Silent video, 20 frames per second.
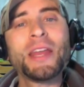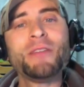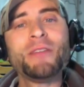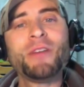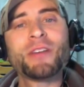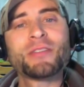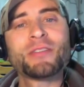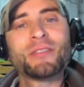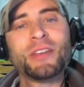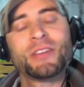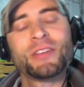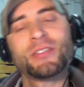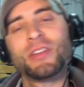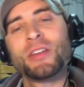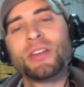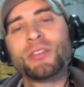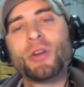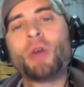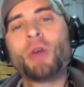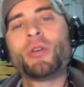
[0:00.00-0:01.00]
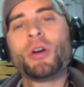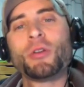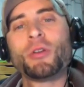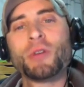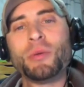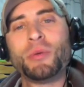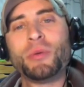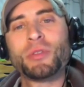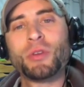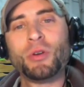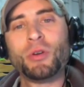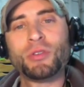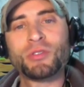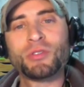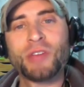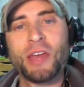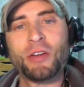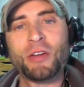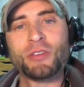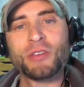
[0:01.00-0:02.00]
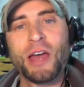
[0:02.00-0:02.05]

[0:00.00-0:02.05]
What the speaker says: of us listening don't agree with those standards.